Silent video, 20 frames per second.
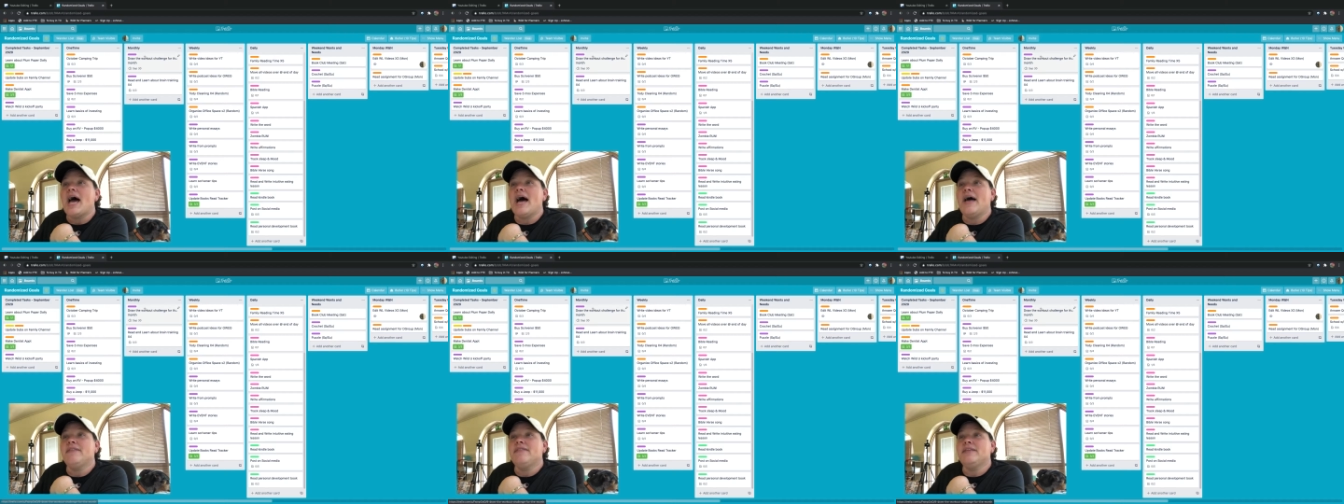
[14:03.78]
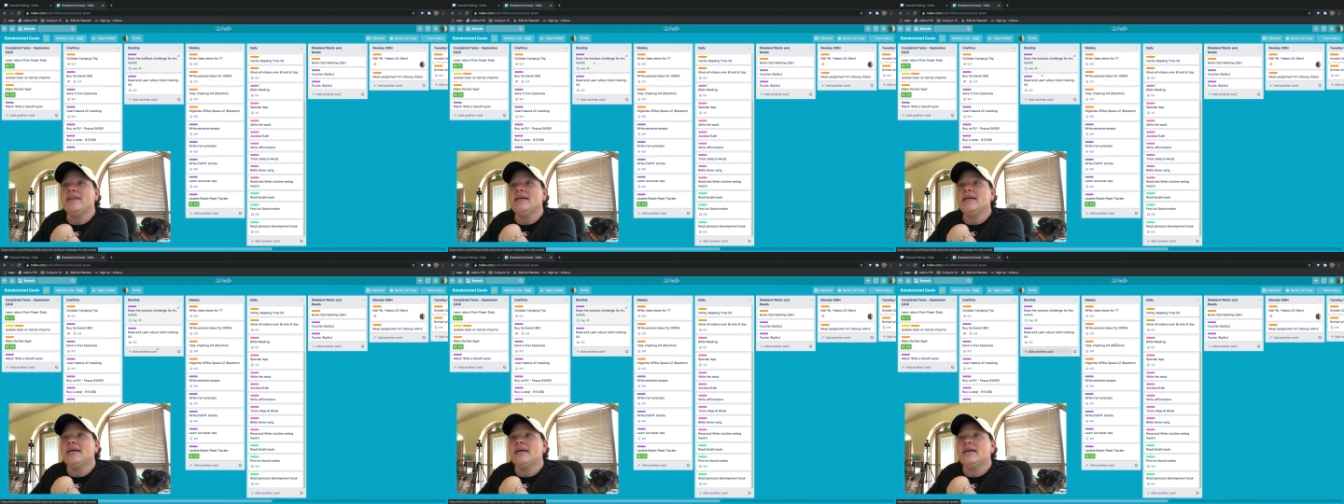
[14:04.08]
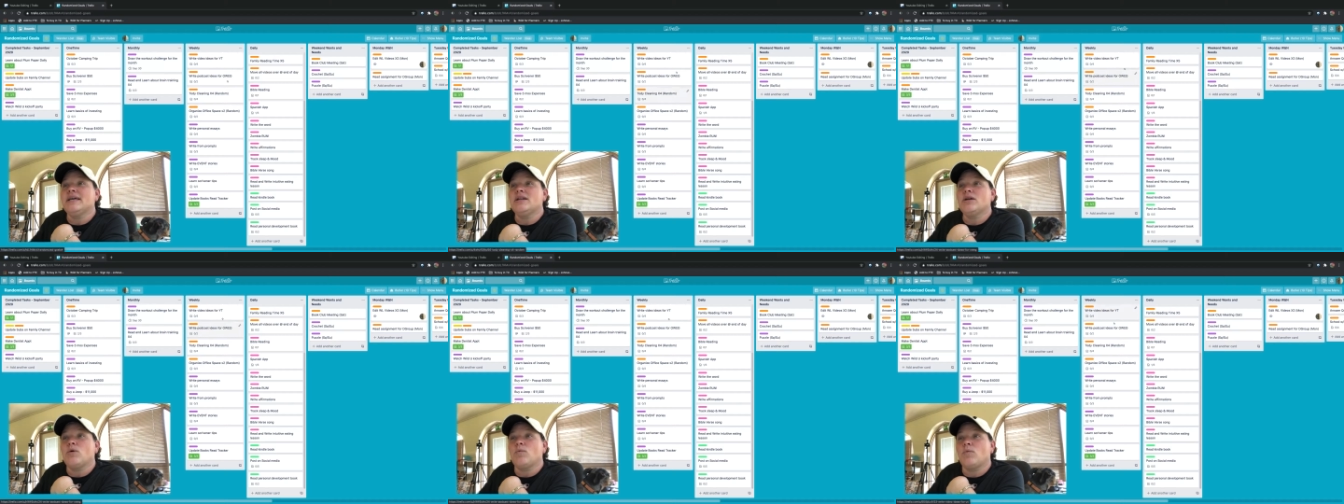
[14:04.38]
And
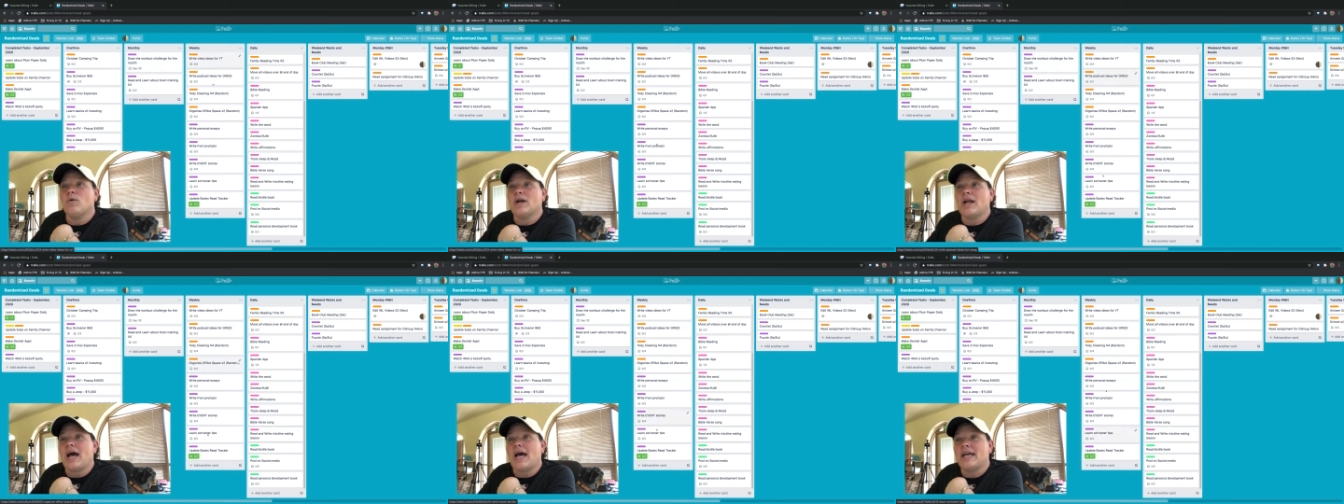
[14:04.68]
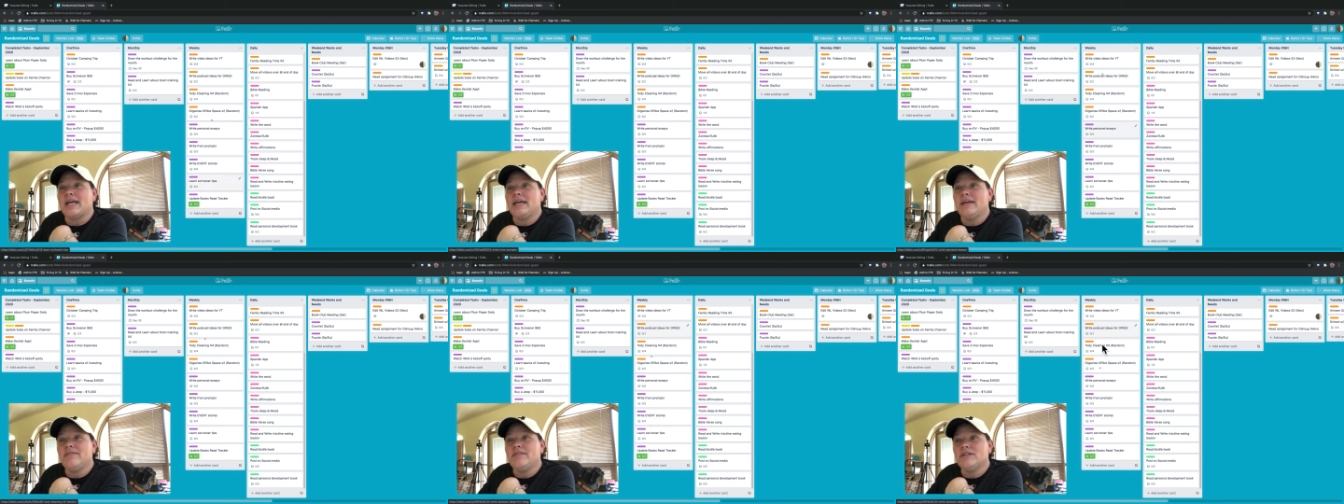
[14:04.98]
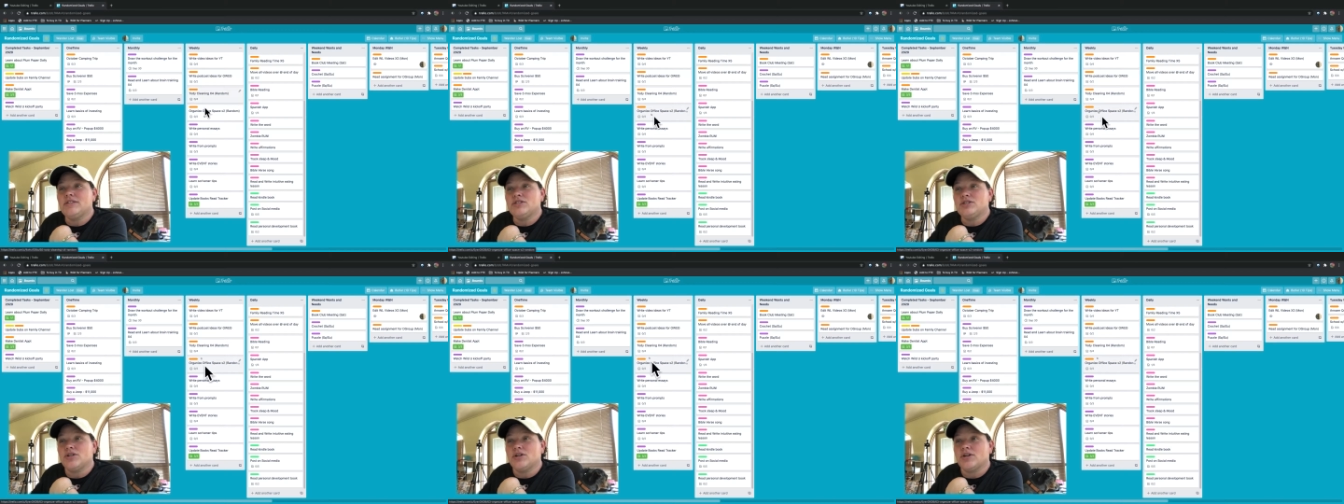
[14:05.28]
then what I
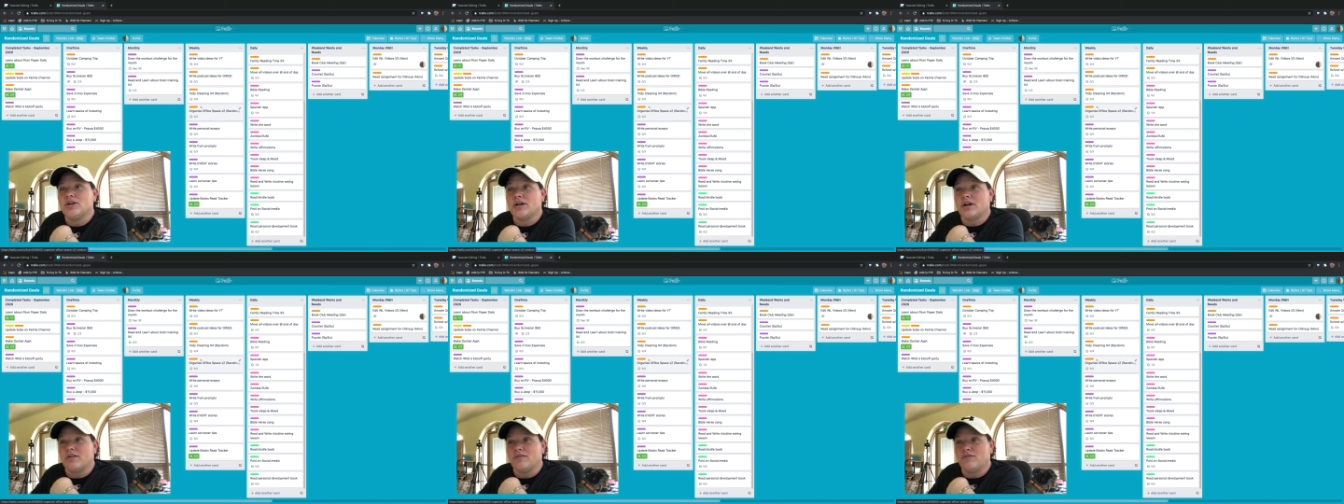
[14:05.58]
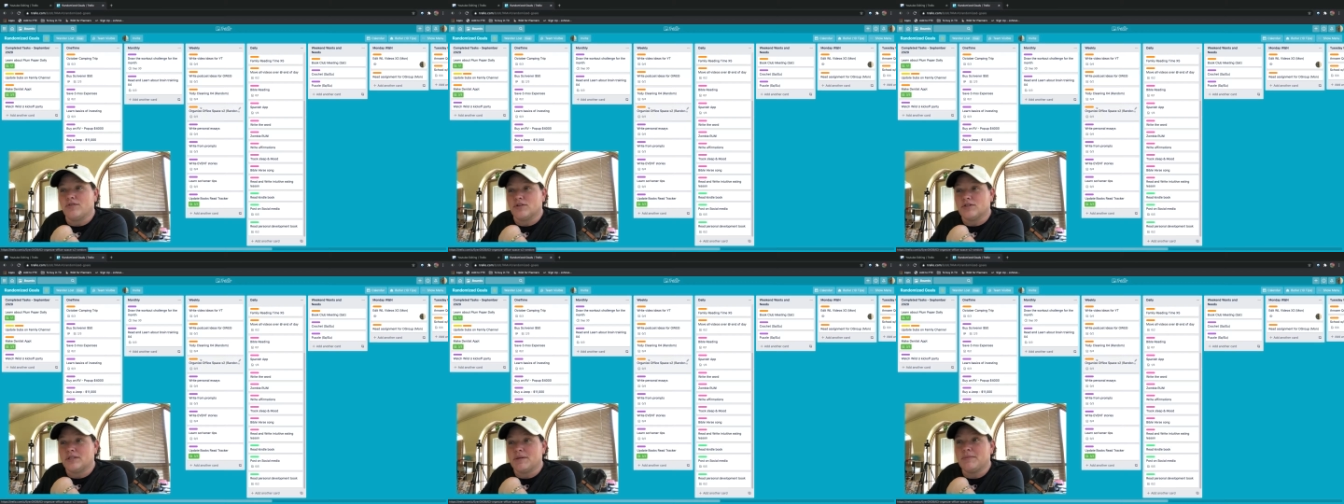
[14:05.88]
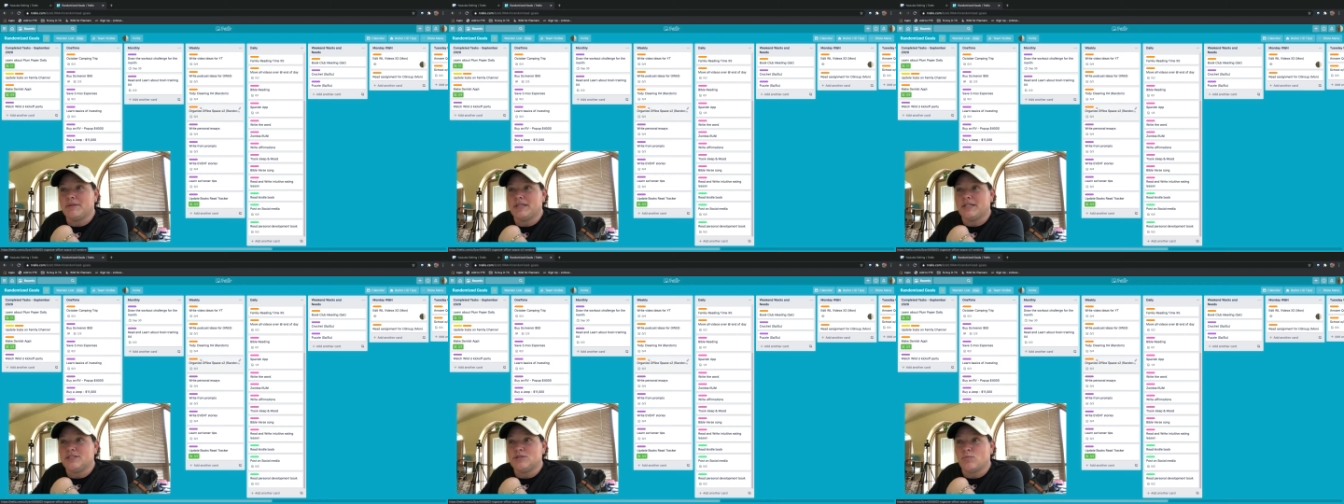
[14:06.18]
even took for some
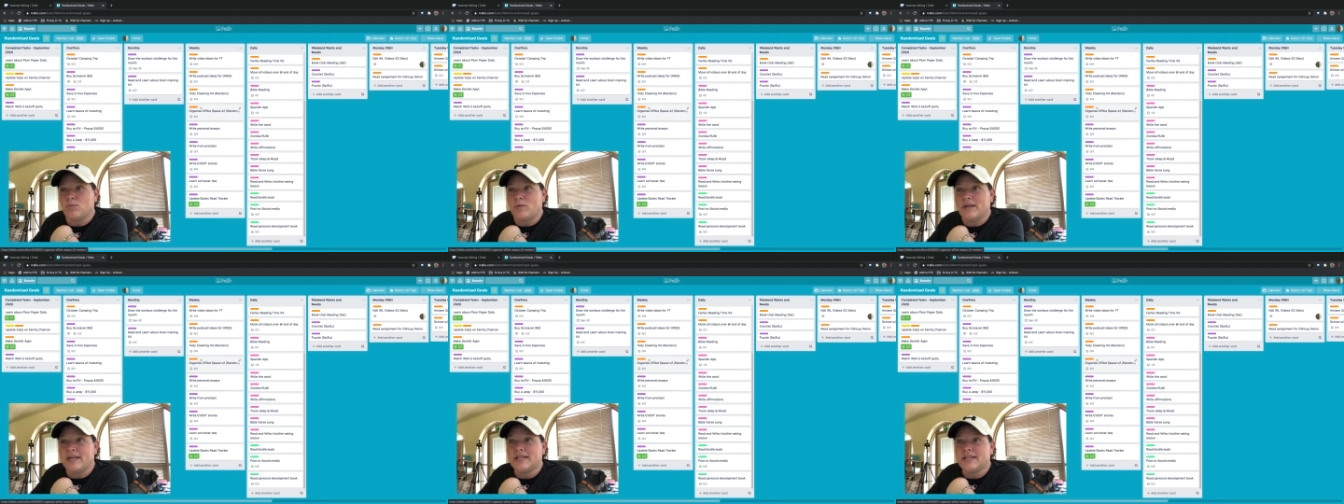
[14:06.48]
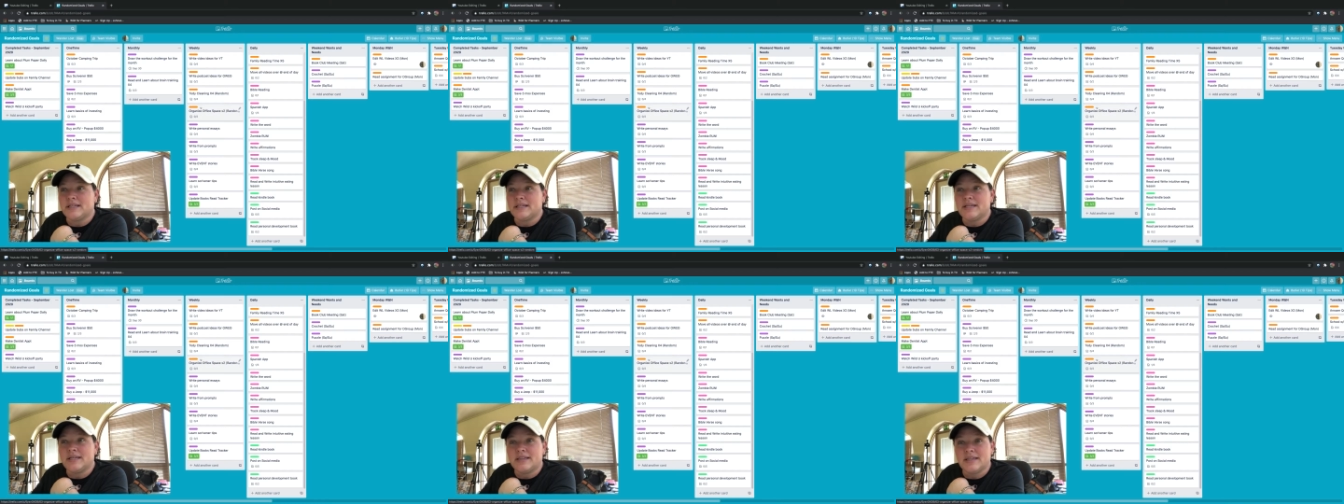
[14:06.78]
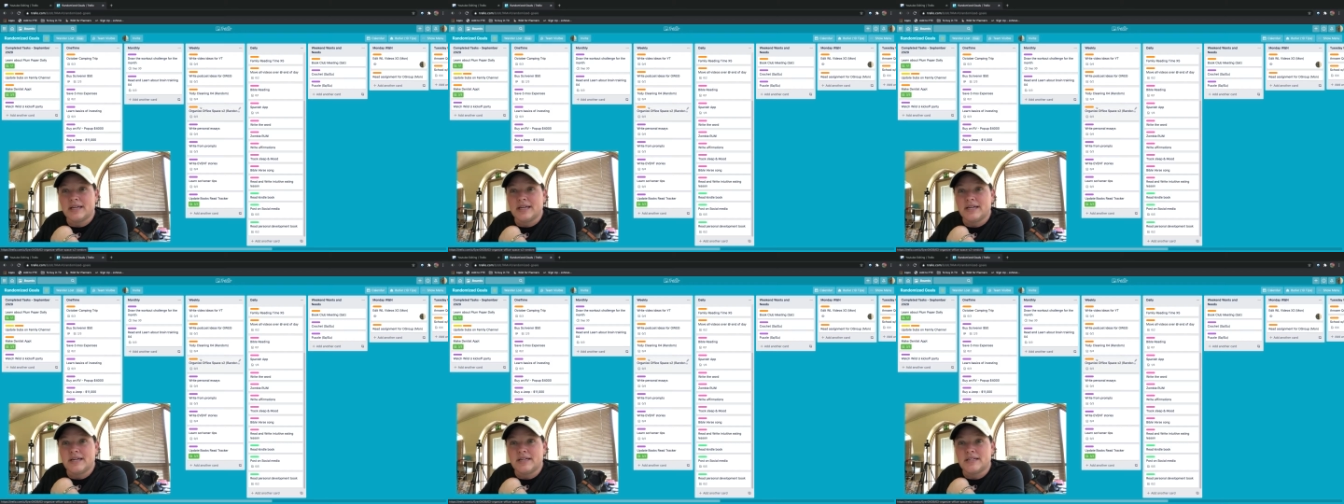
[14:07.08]
of these weekly
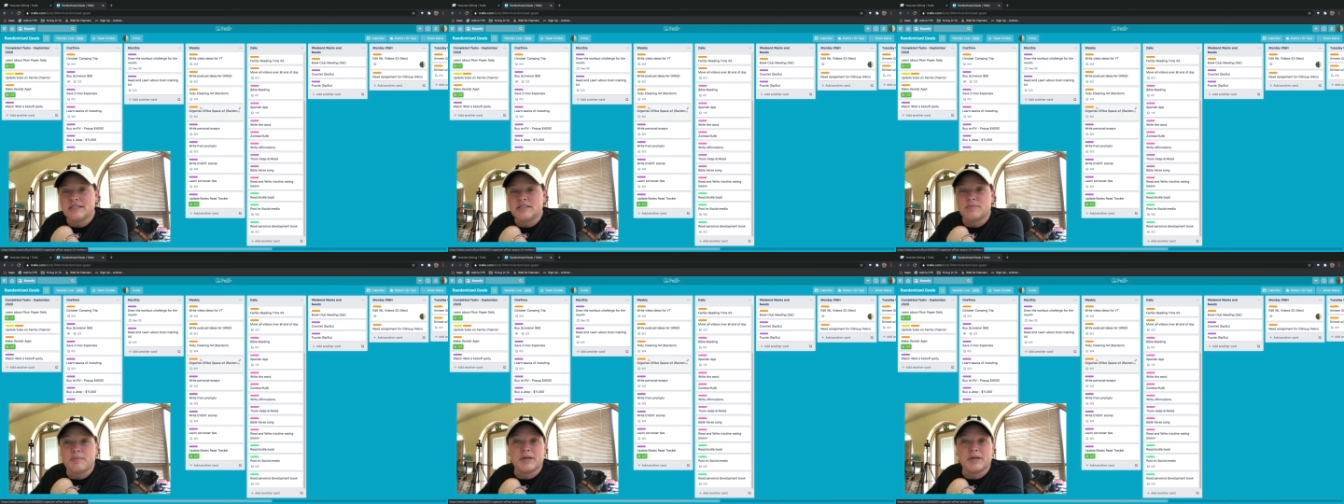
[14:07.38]
things,